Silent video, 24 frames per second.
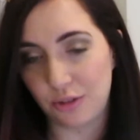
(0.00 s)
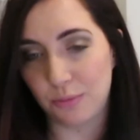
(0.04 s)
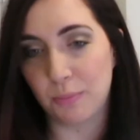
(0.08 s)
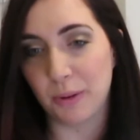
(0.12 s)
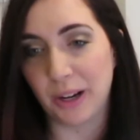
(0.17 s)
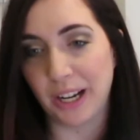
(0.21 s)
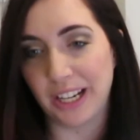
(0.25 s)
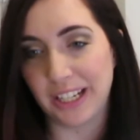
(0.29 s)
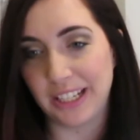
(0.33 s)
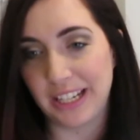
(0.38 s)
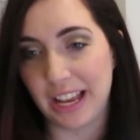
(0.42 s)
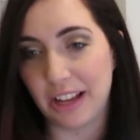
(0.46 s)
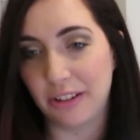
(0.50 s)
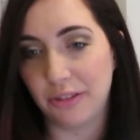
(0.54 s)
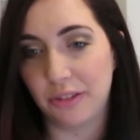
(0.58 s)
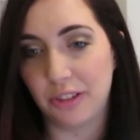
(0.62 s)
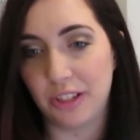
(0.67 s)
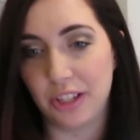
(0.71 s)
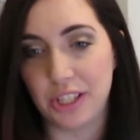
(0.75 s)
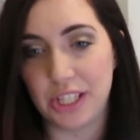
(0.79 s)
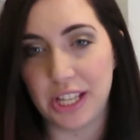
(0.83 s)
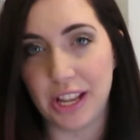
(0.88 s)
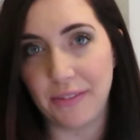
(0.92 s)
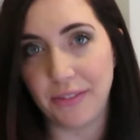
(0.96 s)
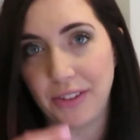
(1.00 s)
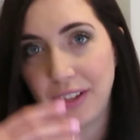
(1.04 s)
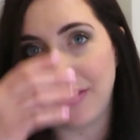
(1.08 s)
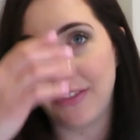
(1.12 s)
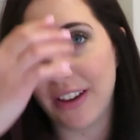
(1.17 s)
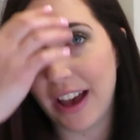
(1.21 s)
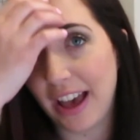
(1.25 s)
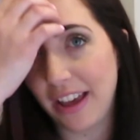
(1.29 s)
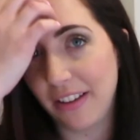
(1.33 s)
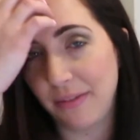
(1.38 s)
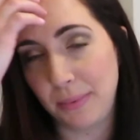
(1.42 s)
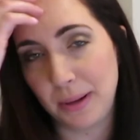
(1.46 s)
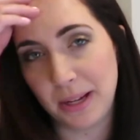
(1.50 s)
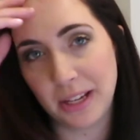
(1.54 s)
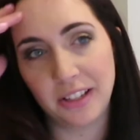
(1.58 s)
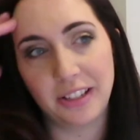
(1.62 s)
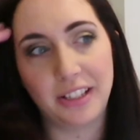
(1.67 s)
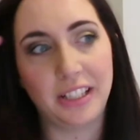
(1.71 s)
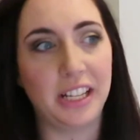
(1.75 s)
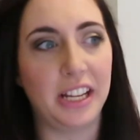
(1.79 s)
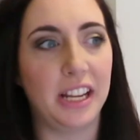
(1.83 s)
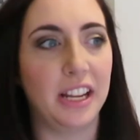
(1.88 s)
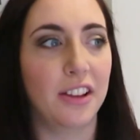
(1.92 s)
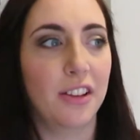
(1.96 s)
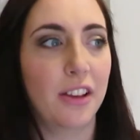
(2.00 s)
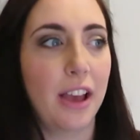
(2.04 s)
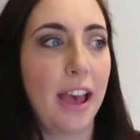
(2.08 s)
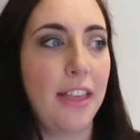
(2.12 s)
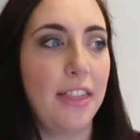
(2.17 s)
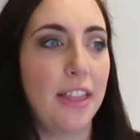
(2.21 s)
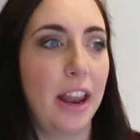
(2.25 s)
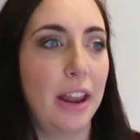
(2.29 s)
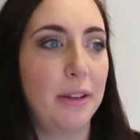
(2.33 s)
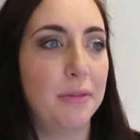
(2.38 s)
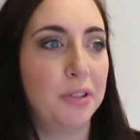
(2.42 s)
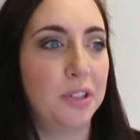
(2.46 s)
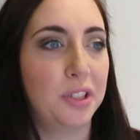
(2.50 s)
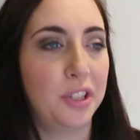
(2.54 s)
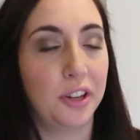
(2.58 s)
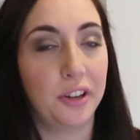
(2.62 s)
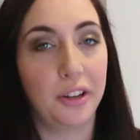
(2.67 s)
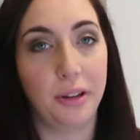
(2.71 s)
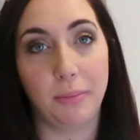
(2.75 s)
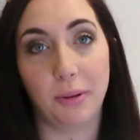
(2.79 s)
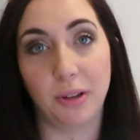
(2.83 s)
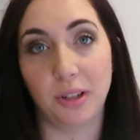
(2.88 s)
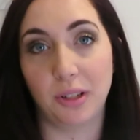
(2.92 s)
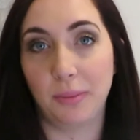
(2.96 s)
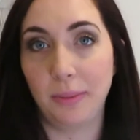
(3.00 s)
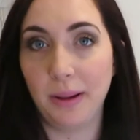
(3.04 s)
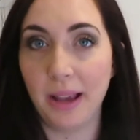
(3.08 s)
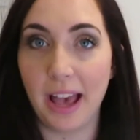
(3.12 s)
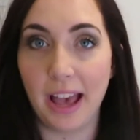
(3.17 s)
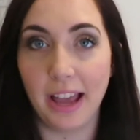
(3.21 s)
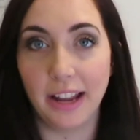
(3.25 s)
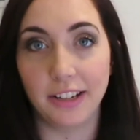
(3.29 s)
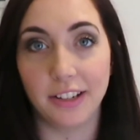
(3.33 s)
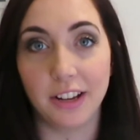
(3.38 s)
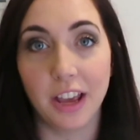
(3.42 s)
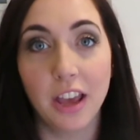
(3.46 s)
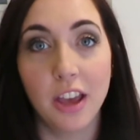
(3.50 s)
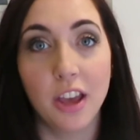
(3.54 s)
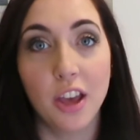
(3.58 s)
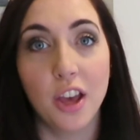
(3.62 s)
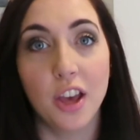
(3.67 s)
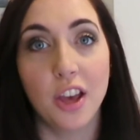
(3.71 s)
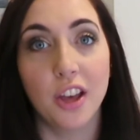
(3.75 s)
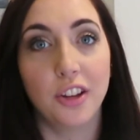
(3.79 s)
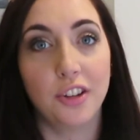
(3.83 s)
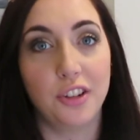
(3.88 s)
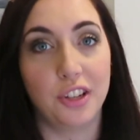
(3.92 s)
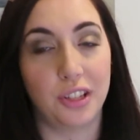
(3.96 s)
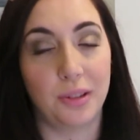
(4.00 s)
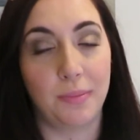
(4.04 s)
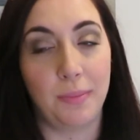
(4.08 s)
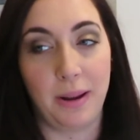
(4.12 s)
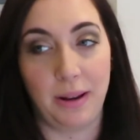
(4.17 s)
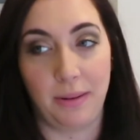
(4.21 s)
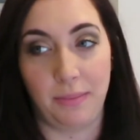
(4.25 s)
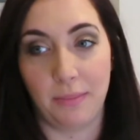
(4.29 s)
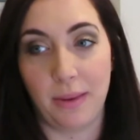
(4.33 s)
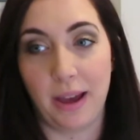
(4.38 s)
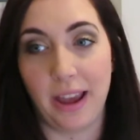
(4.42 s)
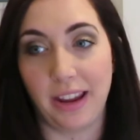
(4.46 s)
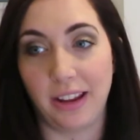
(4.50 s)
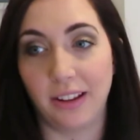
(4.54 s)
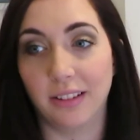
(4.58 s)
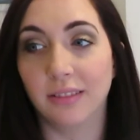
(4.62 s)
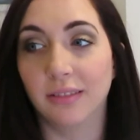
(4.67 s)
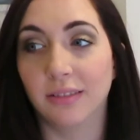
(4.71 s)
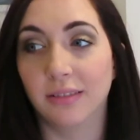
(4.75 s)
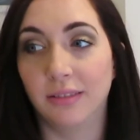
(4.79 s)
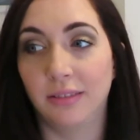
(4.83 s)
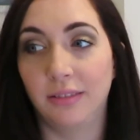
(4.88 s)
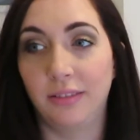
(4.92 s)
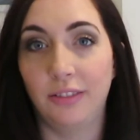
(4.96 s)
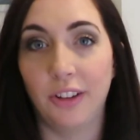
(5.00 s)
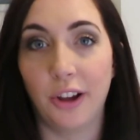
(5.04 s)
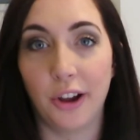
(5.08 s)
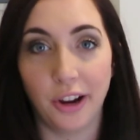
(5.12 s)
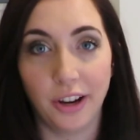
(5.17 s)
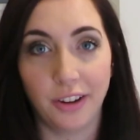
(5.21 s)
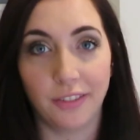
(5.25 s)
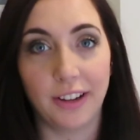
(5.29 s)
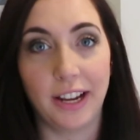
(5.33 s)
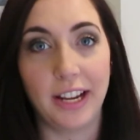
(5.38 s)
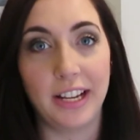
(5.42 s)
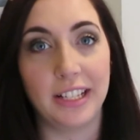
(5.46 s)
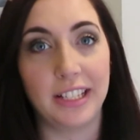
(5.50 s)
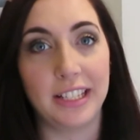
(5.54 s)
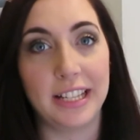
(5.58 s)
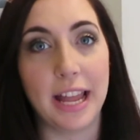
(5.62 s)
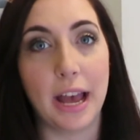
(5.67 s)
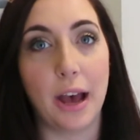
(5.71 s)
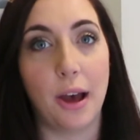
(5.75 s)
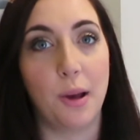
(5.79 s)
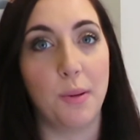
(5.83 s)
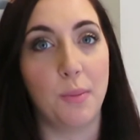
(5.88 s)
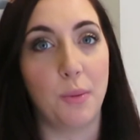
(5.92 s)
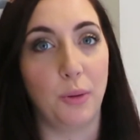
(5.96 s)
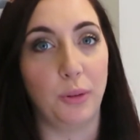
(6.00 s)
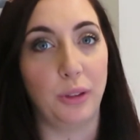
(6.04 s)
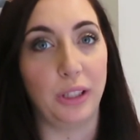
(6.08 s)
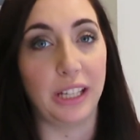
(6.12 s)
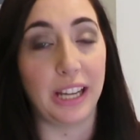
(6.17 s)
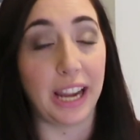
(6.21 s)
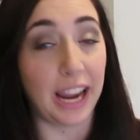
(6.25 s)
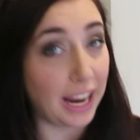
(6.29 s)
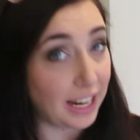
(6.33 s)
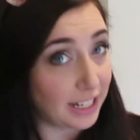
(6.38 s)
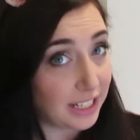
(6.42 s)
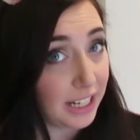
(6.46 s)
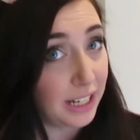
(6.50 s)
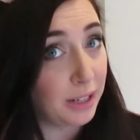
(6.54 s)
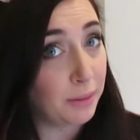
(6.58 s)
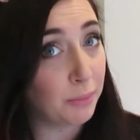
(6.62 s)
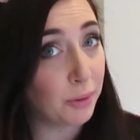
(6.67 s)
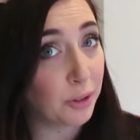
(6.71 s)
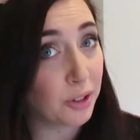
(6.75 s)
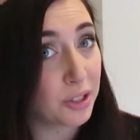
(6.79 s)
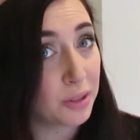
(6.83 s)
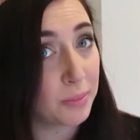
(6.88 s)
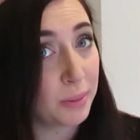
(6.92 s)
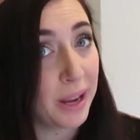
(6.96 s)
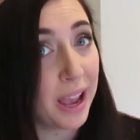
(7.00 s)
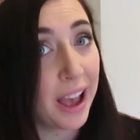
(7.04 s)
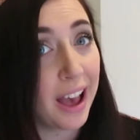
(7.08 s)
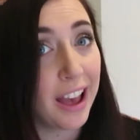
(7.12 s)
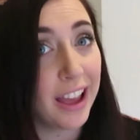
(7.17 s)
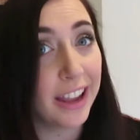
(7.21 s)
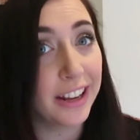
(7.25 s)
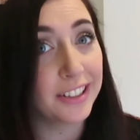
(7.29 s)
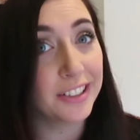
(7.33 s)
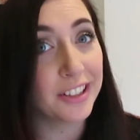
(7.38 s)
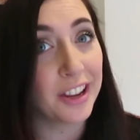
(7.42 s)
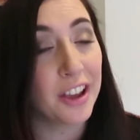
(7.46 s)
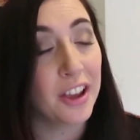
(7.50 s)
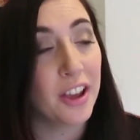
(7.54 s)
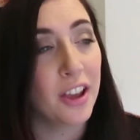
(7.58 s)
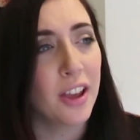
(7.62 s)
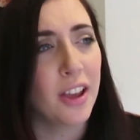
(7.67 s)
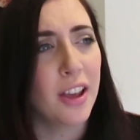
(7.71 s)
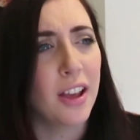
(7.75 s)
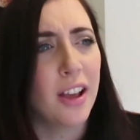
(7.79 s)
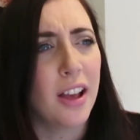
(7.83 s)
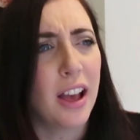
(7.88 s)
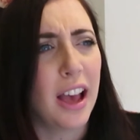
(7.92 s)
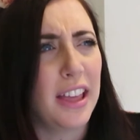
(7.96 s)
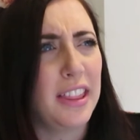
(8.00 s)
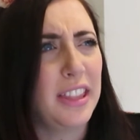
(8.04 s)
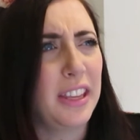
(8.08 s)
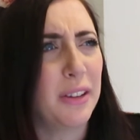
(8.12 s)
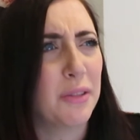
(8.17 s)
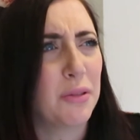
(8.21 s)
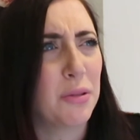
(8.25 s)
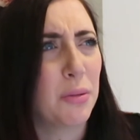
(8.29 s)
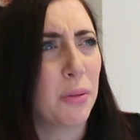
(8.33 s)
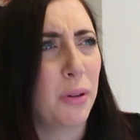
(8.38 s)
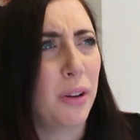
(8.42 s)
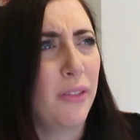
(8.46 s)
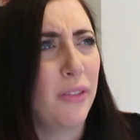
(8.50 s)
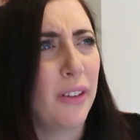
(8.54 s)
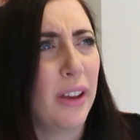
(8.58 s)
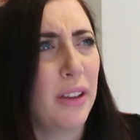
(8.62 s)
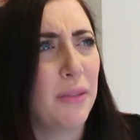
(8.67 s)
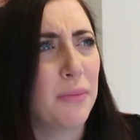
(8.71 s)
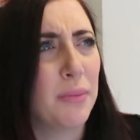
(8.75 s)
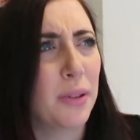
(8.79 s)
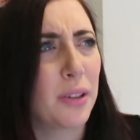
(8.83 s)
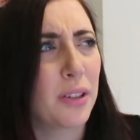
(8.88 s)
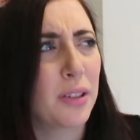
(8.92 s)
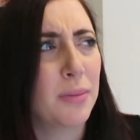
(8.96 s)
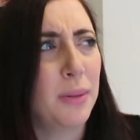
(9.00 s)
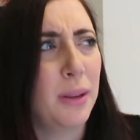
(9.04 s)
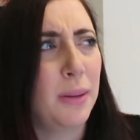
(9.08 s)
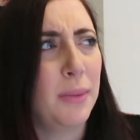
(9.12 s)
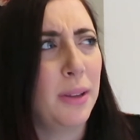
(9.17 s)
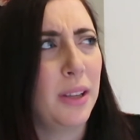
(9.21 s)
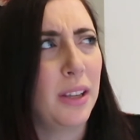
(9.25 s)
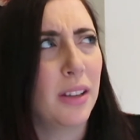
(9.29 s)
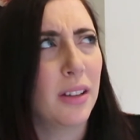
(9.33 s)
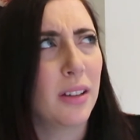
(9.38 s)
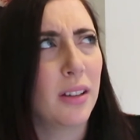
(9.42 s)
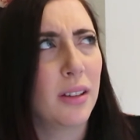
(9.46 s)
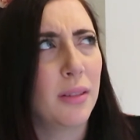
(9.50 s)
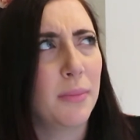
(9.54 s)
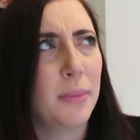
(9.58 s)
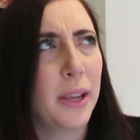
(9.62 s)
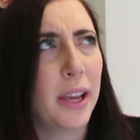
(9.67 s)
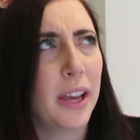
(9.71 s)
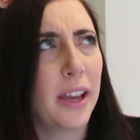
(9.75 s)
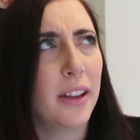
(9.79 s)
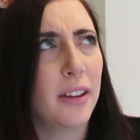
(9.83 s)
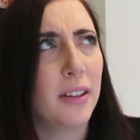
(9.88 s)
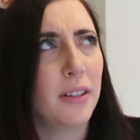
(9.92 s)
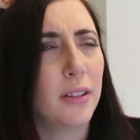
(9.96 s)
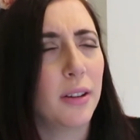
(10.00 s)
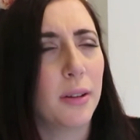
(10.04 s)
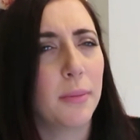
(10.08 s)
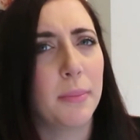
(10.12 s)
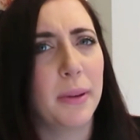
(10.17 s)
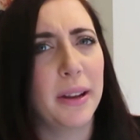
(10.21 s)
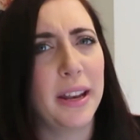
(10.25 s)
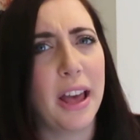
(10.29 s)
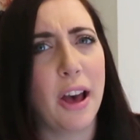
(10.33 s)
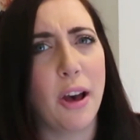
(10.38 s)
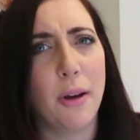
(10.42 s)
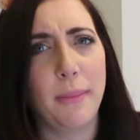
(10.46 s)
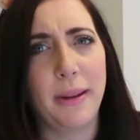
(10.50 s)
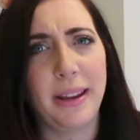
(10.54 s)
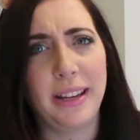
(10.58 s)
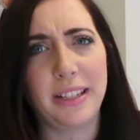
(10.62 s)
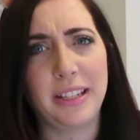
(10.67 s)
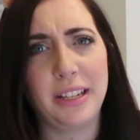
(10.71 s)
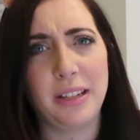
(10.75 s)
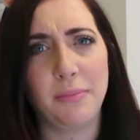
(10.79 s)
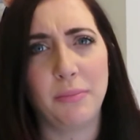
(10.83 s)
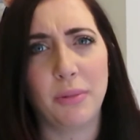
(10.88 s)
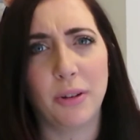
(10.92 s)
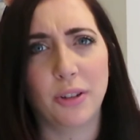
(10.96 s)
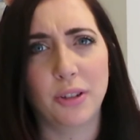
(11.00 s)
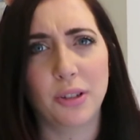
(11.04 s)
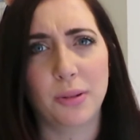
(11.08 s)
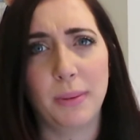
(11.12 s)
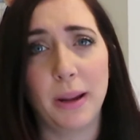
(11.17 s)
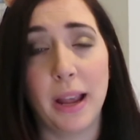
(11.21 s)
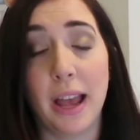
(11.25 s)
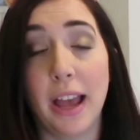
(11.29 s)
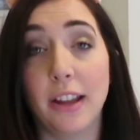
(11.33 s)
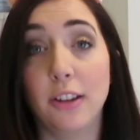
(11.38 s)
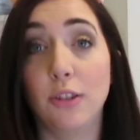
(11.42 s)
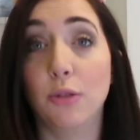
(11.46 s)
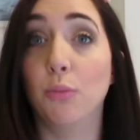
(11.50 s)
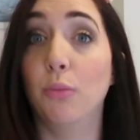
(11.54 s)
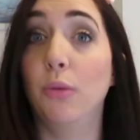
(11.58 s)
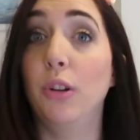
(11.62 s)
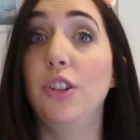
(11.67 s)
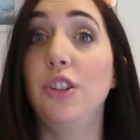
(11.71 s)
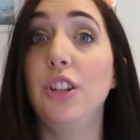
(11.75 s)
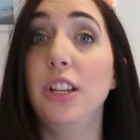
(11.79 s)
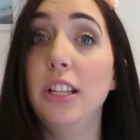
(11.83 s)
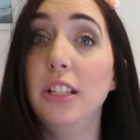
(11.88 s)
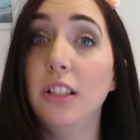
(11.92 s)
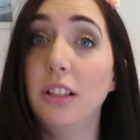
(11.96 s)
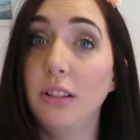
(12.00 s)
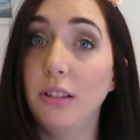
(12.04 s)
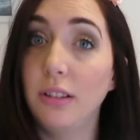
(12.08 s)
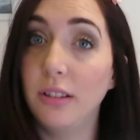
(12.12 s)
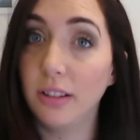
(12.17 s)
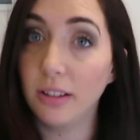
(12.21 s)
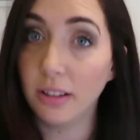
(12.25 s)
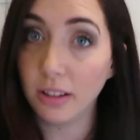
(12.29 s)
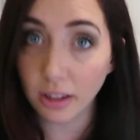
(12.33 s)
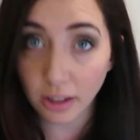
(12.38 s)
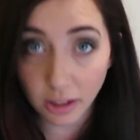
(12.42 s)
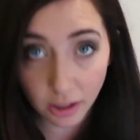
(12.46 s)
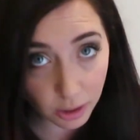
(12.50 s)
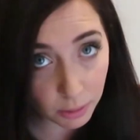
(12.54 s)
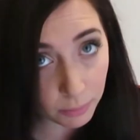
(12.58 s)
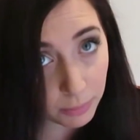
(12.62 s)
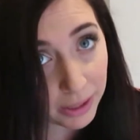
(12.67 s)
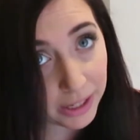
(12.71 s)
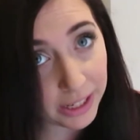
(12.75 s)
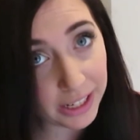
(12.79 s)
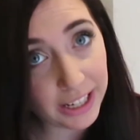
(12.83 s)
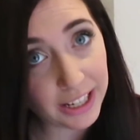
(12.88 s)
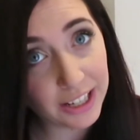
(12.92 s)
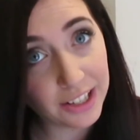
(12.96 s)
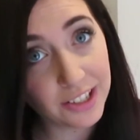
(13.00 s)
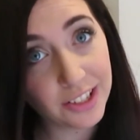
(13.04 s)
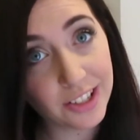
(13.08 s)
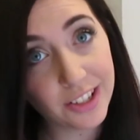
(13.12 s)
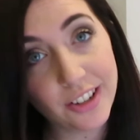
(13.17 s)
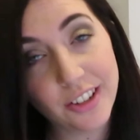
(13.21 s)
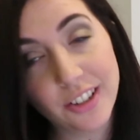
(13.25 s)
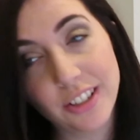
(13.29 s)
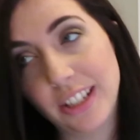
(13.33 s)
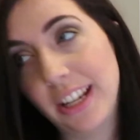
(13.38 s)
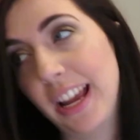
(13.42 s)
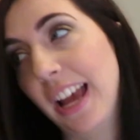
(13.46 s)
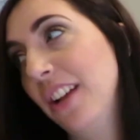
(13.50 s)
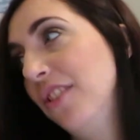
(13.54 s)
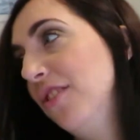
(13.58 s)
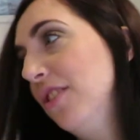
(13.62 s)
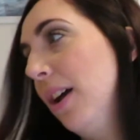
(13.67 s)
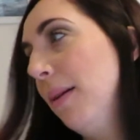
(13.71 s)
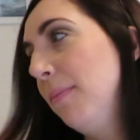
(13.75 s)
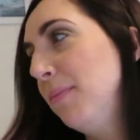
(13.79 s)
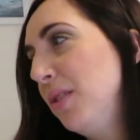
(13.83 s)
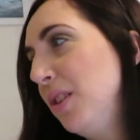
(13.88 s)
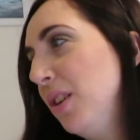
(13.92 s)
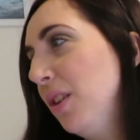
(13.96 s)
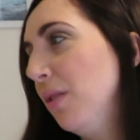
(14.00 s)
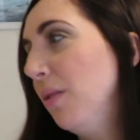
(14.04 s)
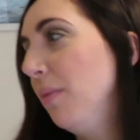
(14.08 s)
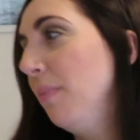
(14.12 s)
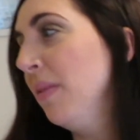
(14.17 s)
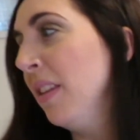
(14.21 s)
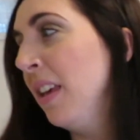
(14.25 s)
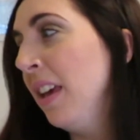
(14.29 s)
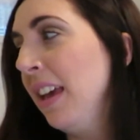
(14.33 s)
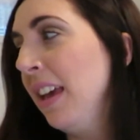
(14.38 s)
bring it down to 75 because seeing that I was 30 books behind just made my heart race. Now I'm only 18 books behind. I think I was 25 books maybe behind, but now I'm 18 books behind, which is a little bit easier to catch up to,